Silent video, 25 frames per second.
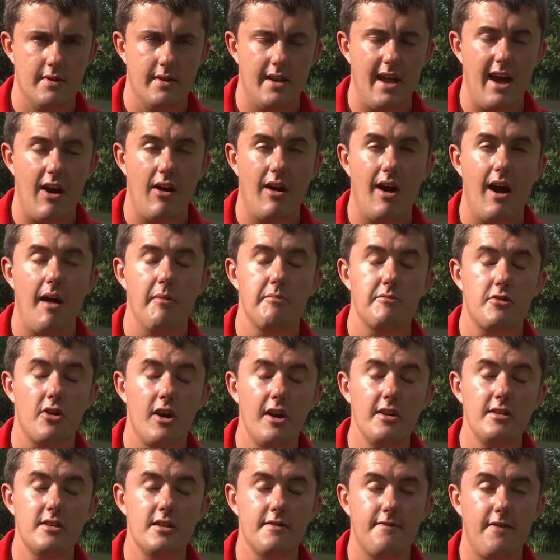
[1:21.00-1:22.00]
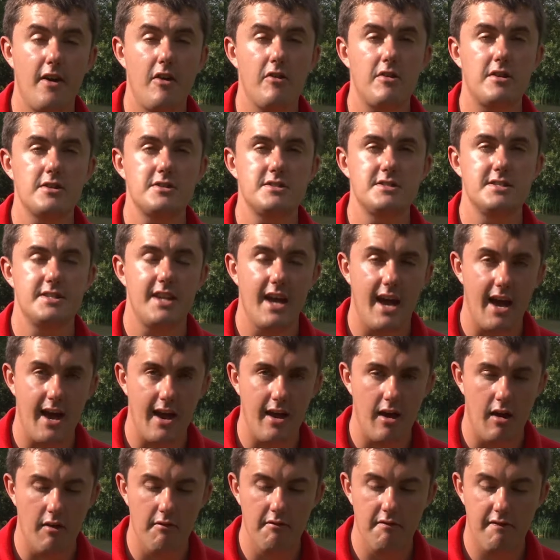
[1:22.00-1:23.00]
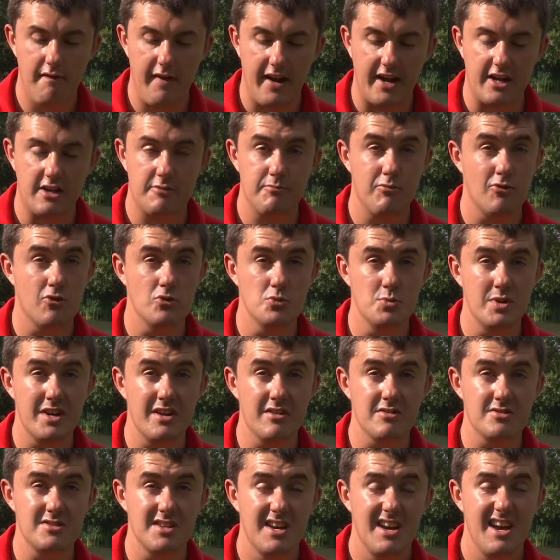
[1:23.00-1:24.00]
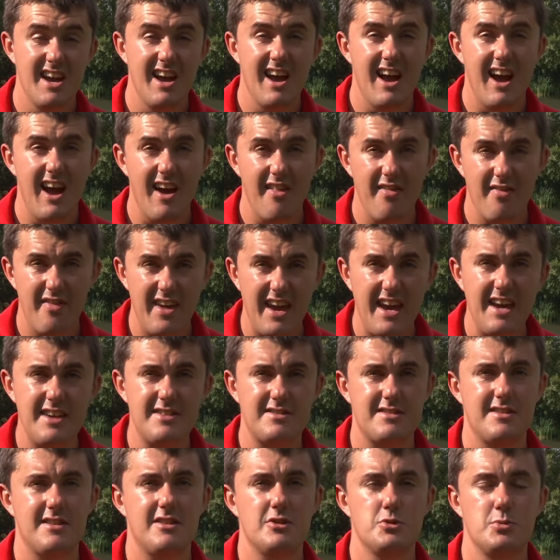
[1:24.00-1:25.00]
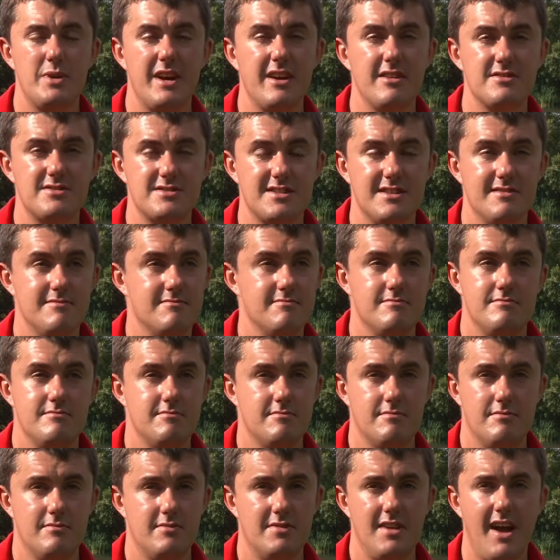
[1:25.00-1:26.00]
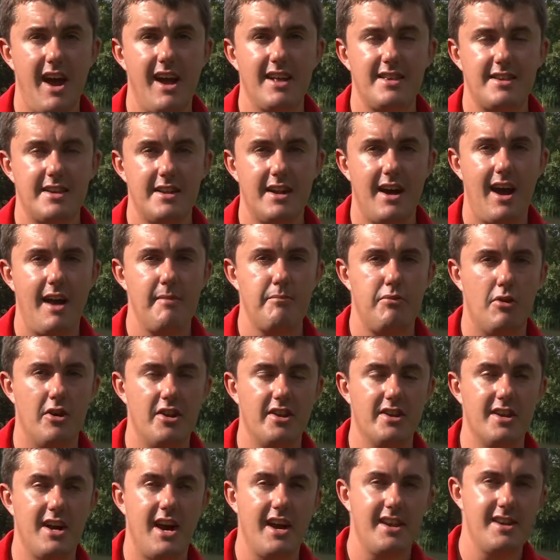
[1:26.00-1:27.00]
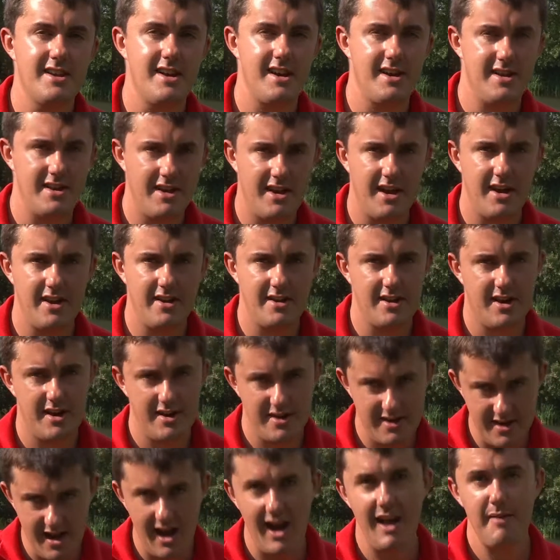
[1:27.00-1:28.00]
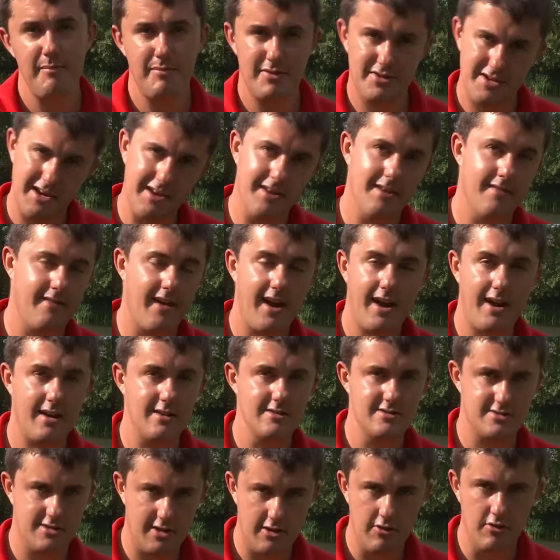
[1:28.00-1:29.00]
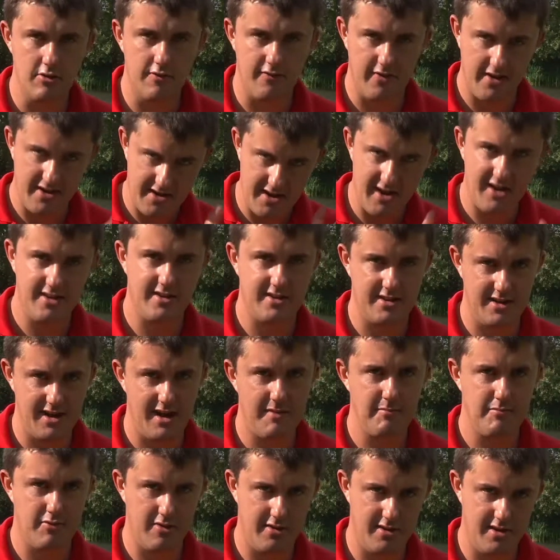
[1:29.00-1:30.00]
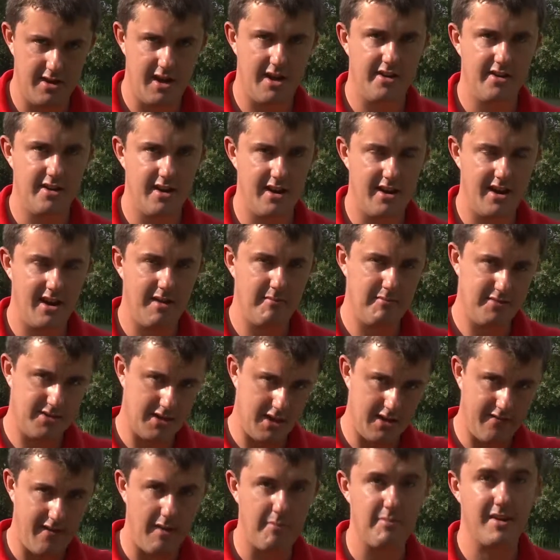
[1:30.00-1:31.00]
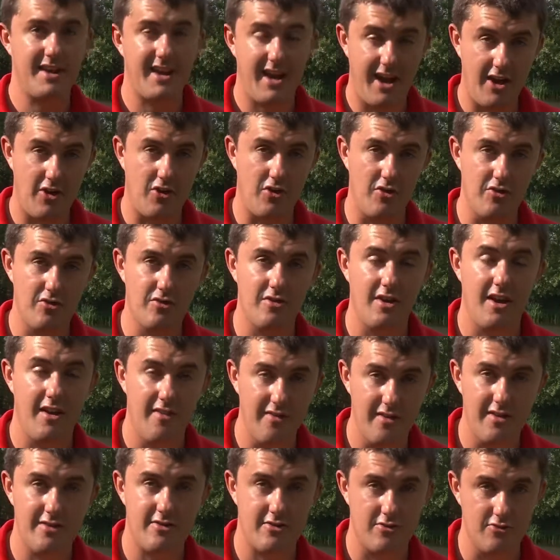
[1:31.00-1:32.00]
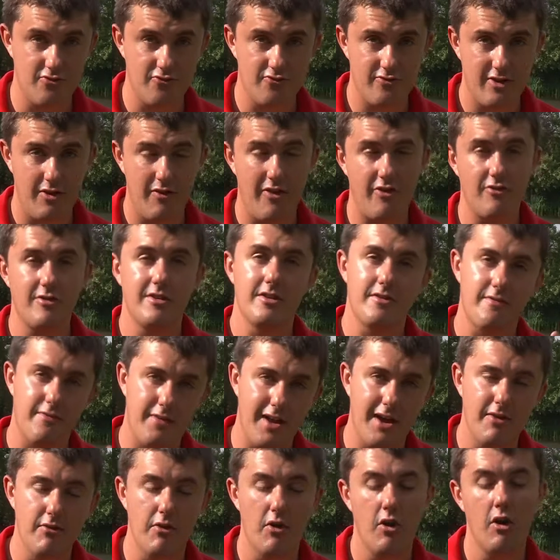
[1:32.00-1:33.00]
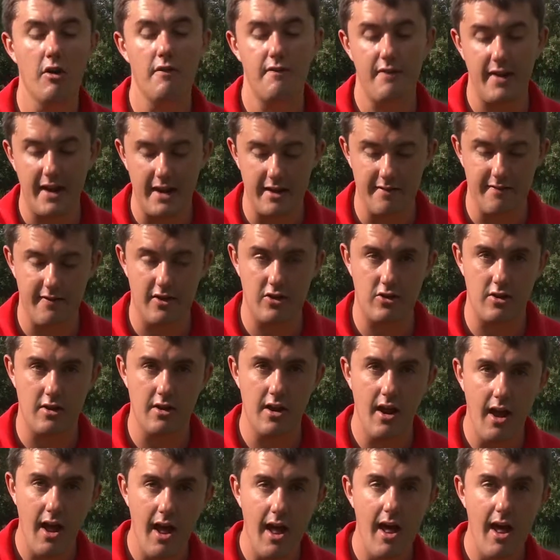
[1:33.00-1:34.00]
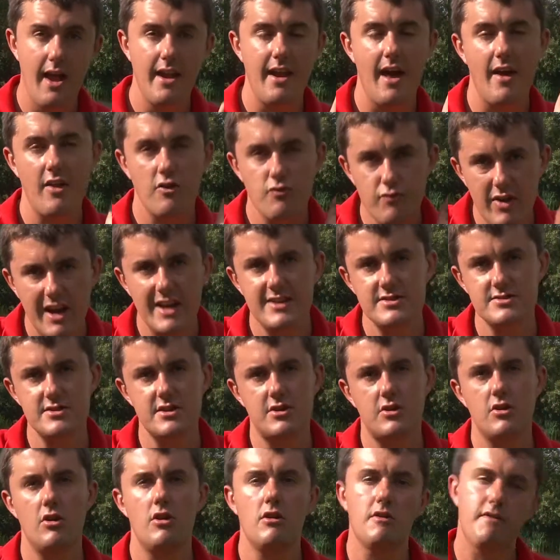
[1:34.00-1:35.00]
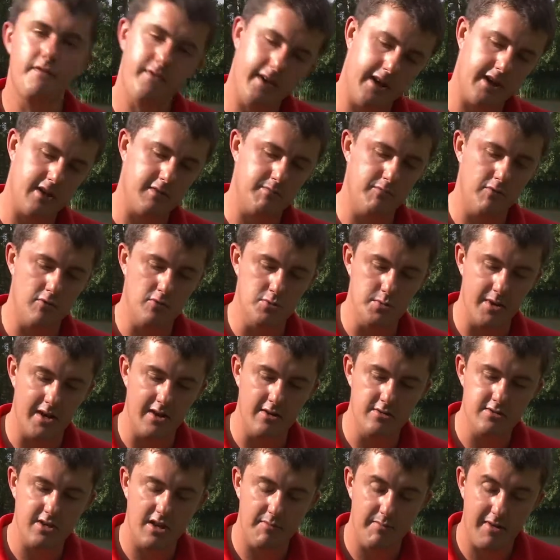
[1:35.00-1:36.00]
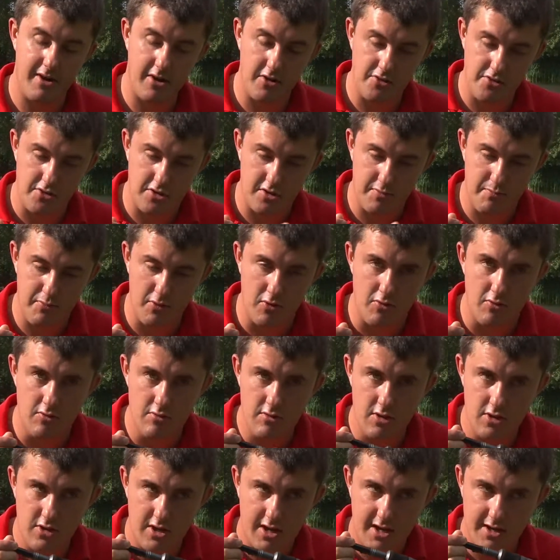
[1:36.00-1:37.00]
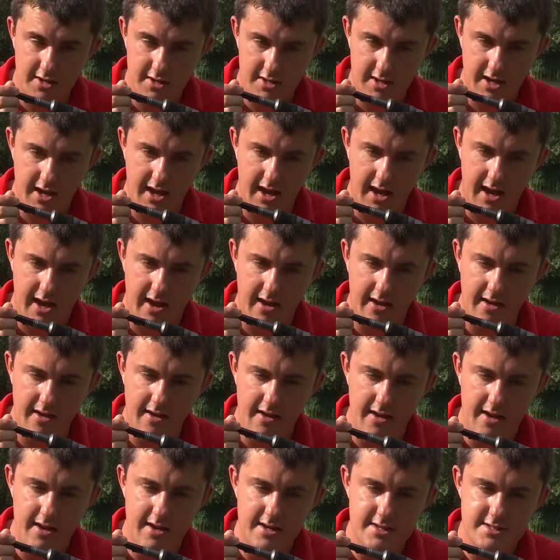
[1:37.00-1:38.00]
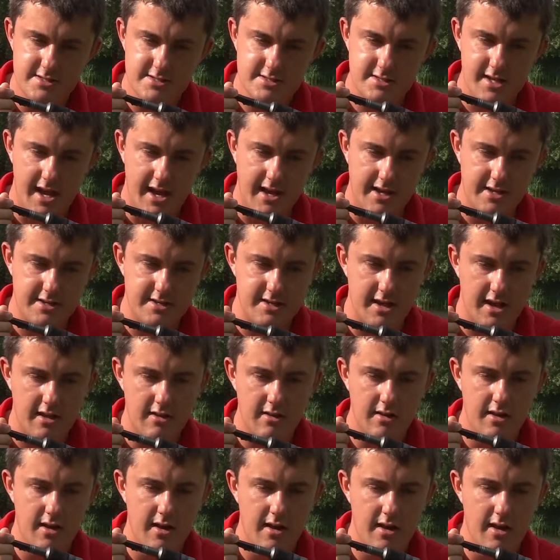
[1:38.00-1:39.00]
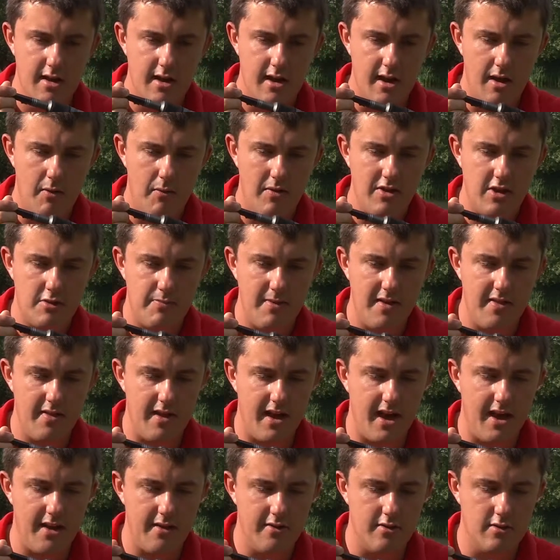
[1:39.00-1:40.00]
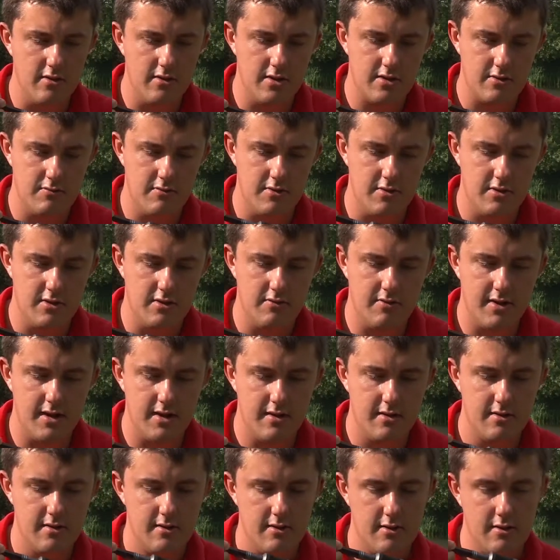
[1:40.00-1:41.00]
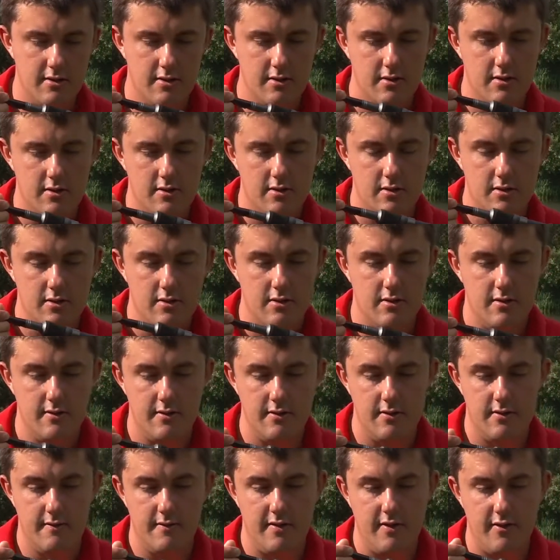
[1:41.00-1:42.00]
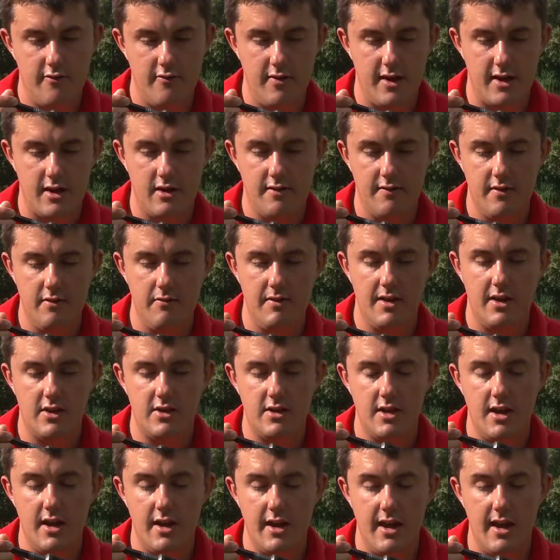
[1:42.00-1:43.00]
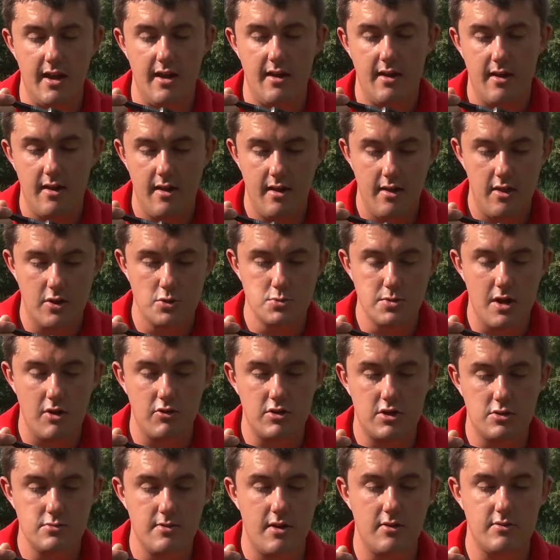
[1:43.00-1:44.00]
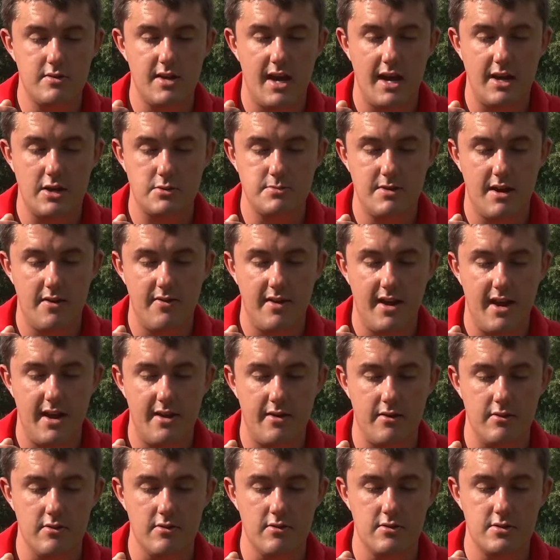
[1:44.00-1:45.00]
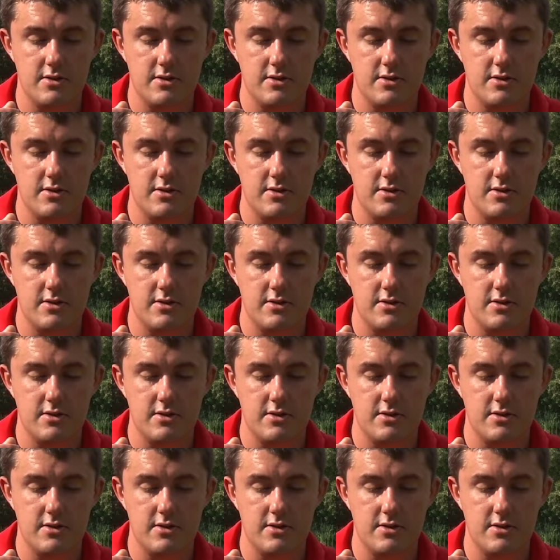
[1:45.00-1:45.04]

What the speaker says: Now, I'm going to focus today on fixed spool reels, and these are the reels that 99.99999% of anglers use for 99.999% of applications in this country, whether it's float or feeder fishing. Now, the reason they're called fixed spool reels is because the spool, as you can see here, stays still, and when you spin the handle, as I will do when I drag over, when you turn it, the rotor rotates around the handle.